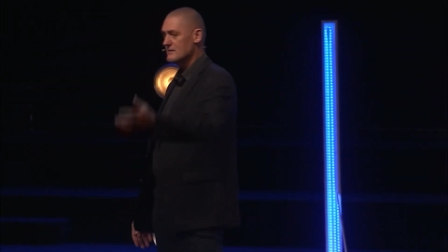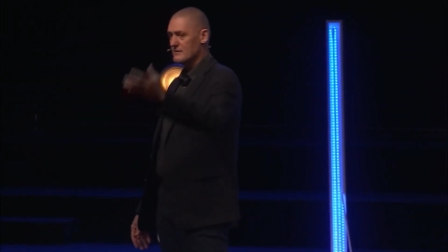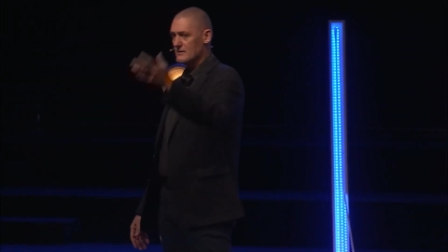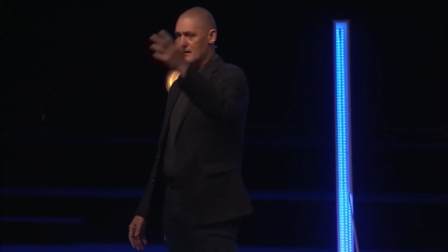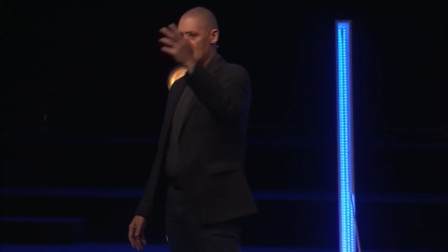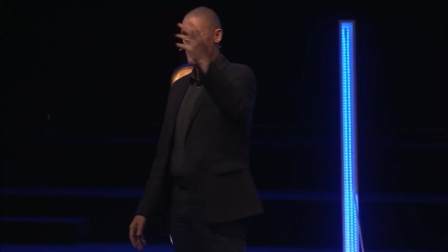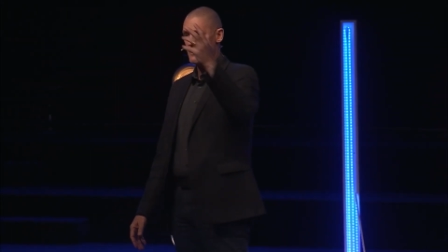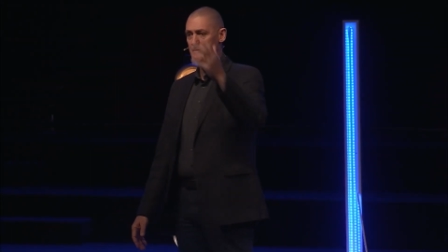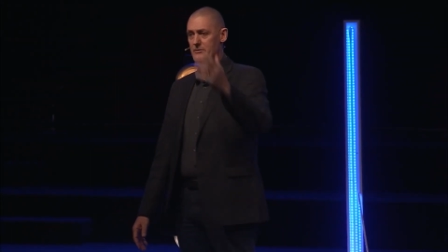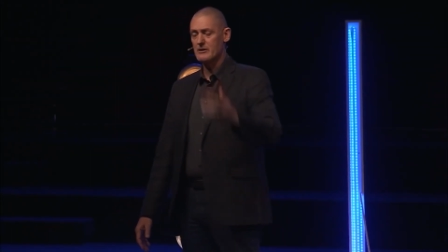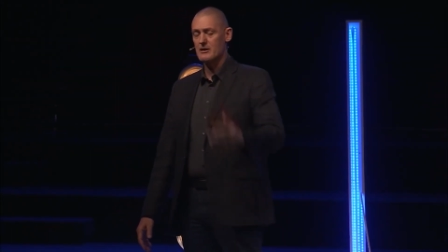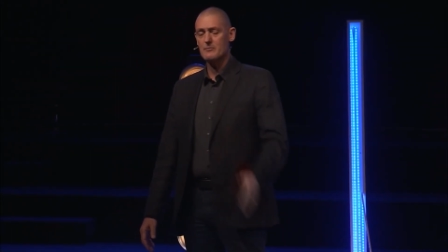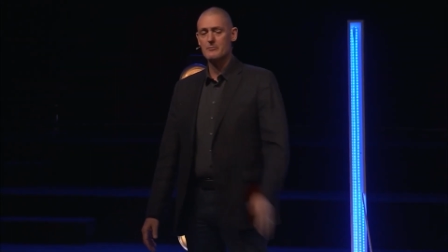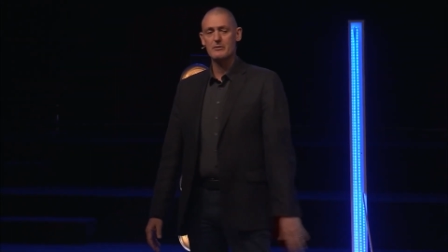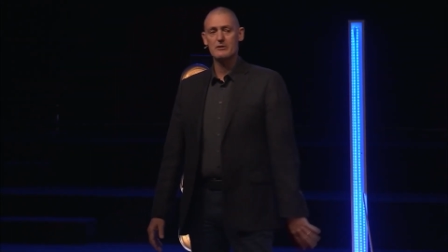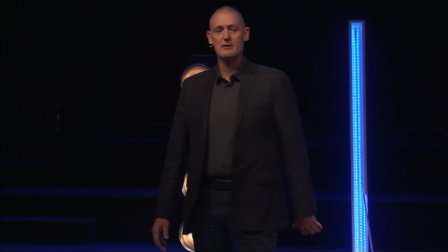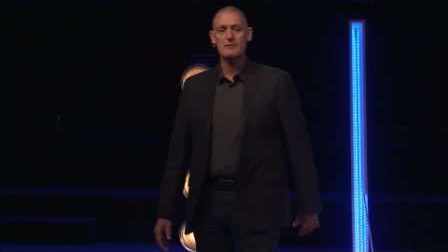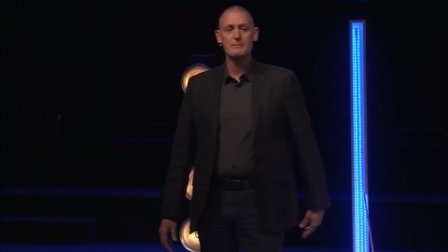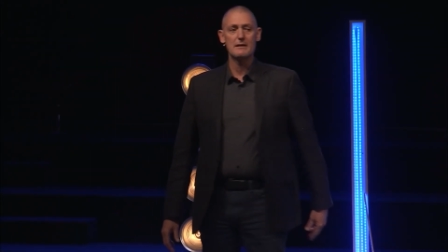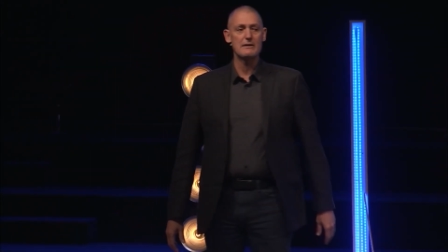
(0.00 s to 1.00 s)
cabin up
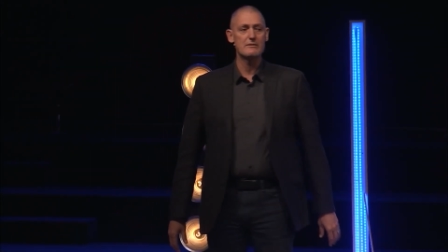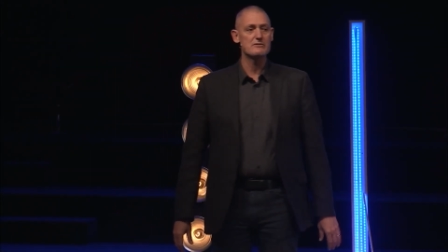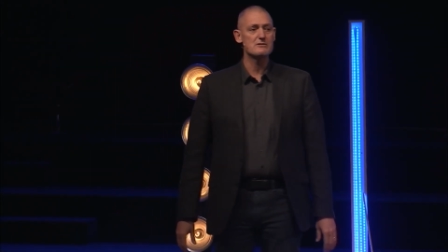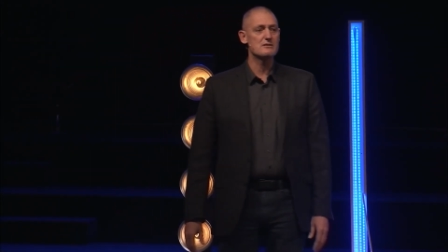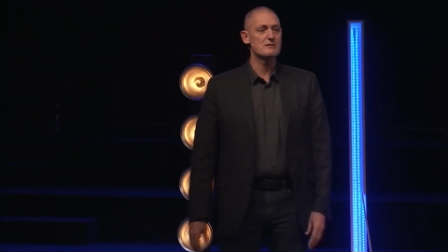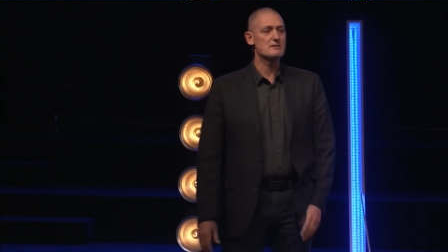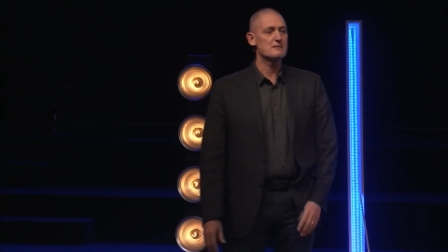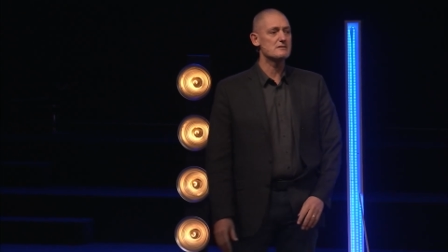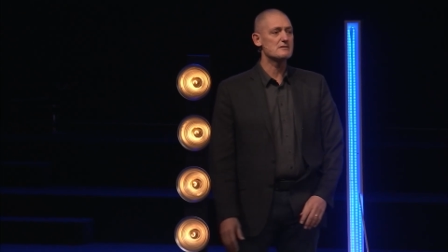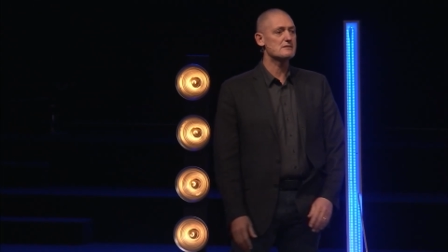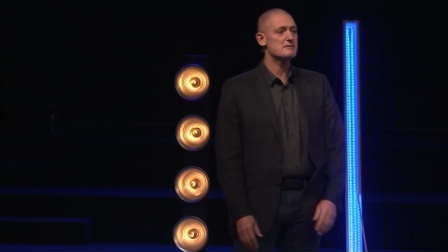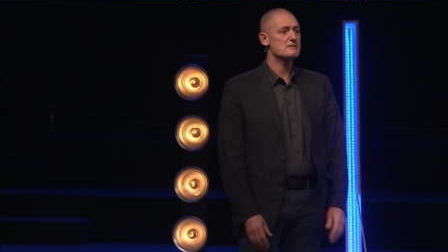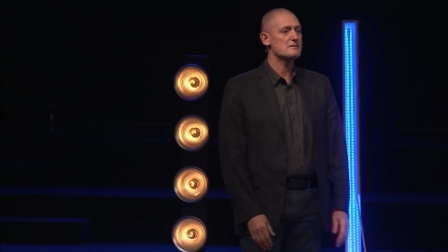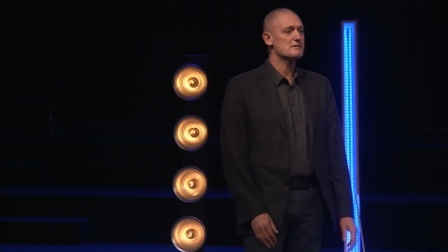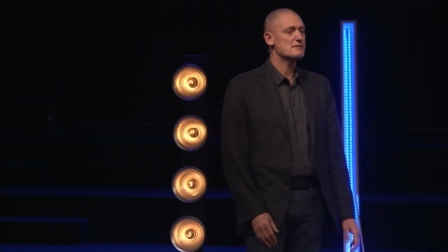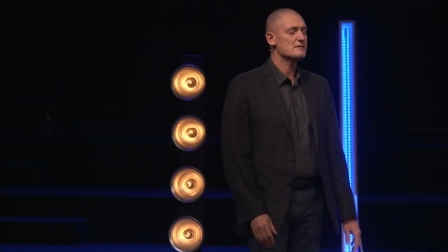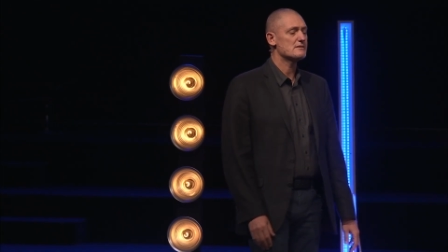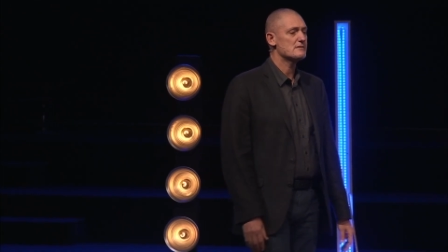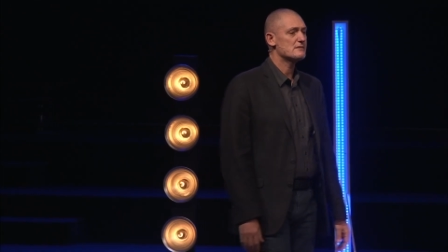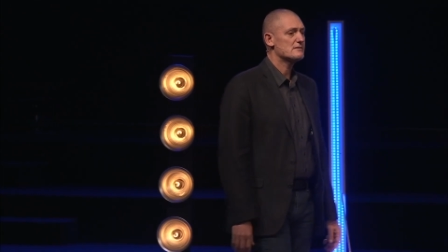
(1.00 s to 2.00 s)
in the mountains,
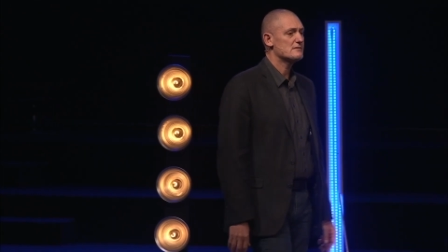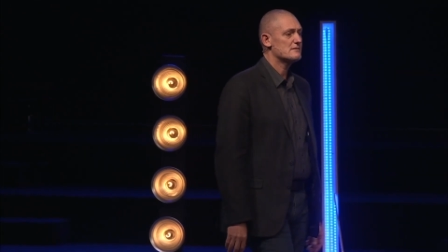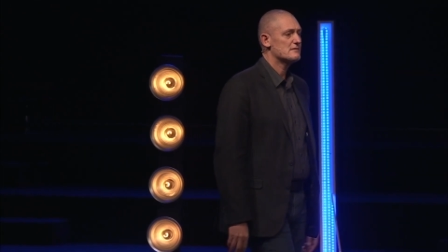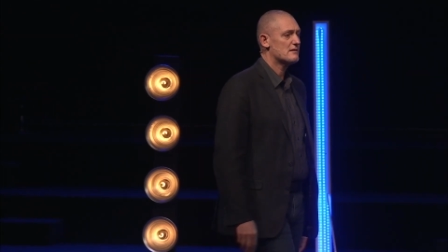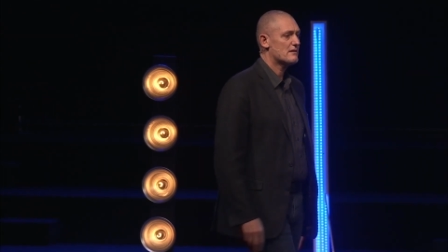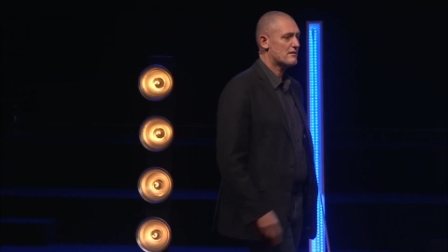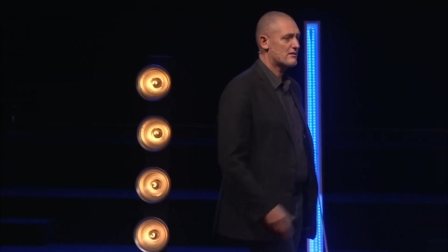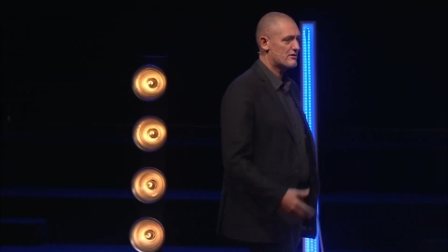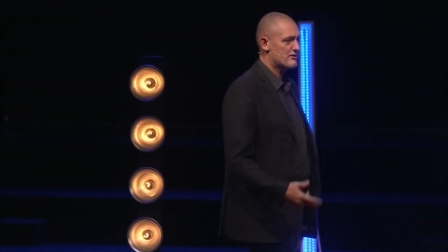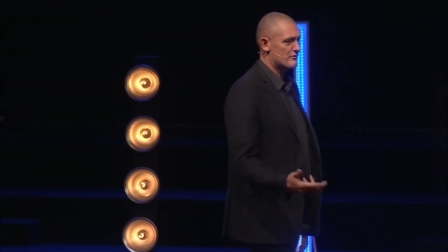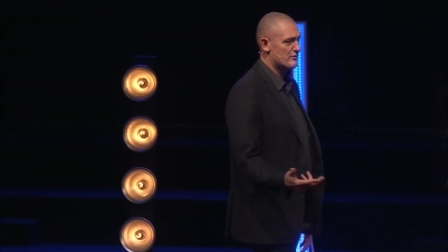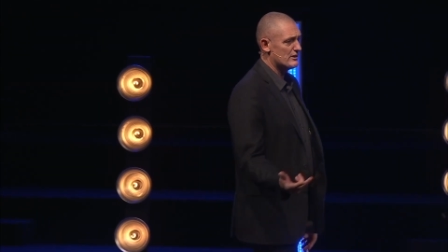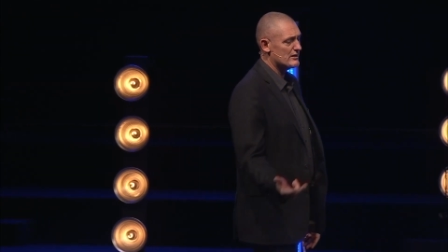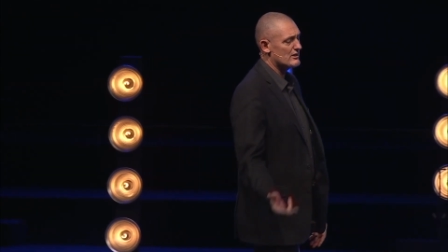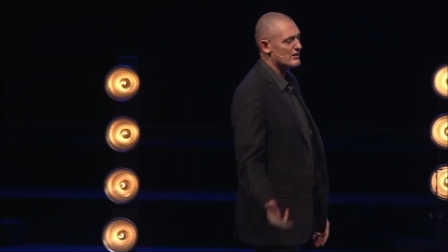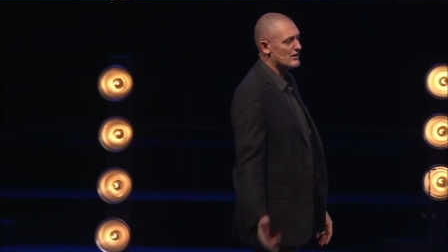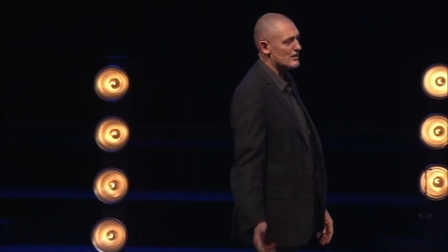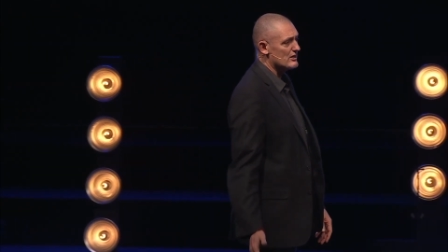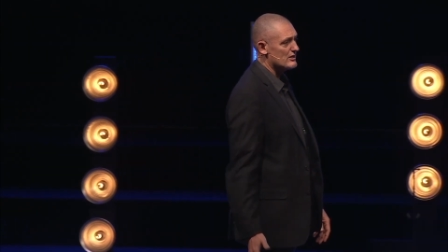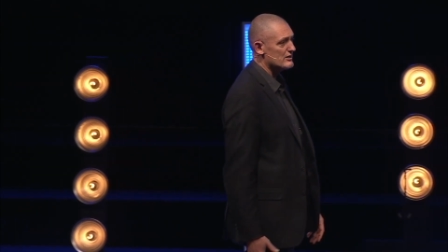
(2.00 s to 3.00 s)
three
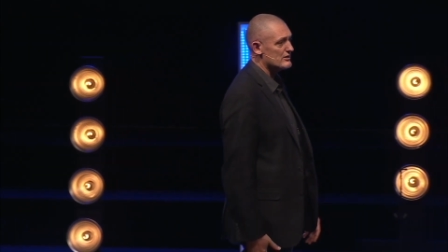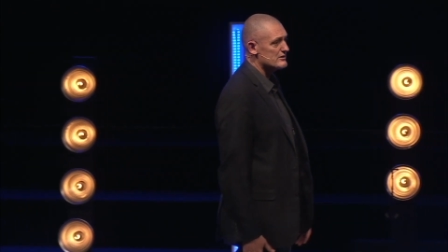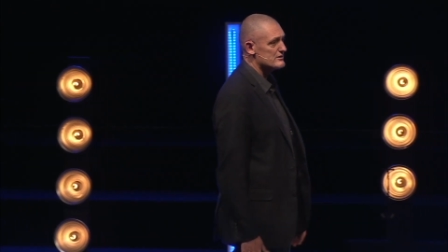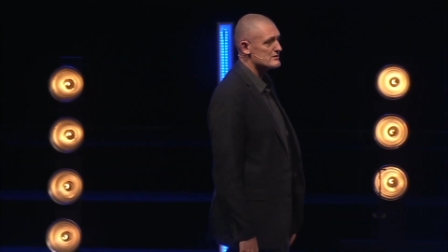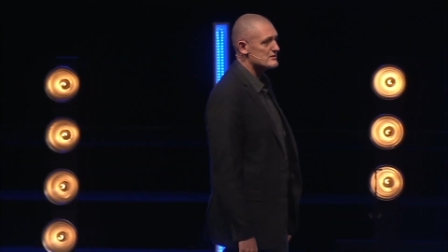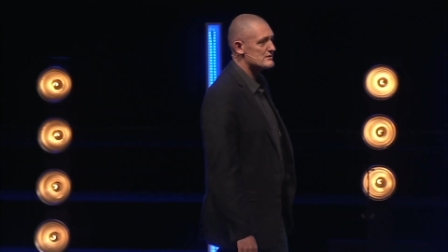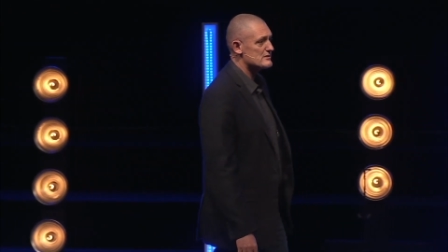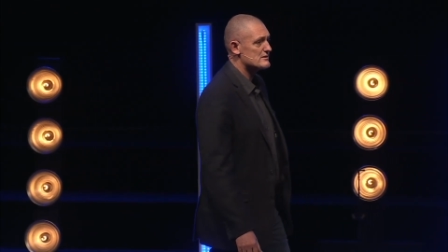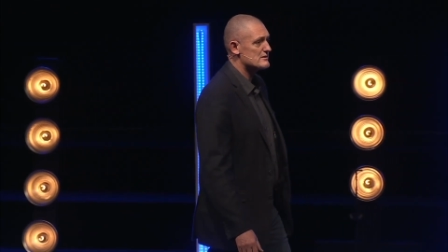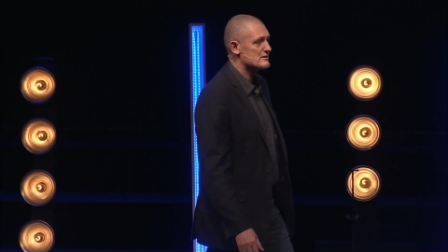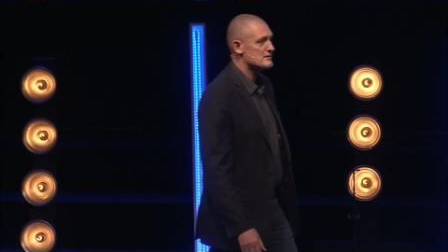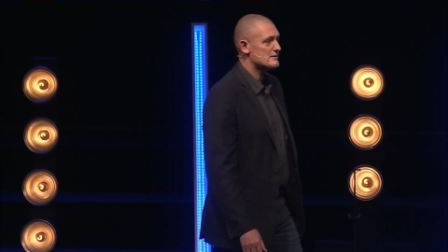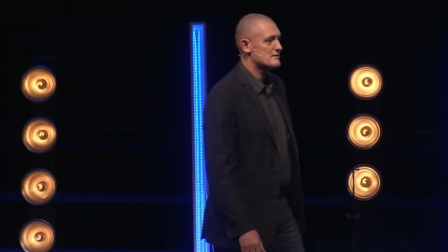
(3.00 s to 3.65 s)
cars,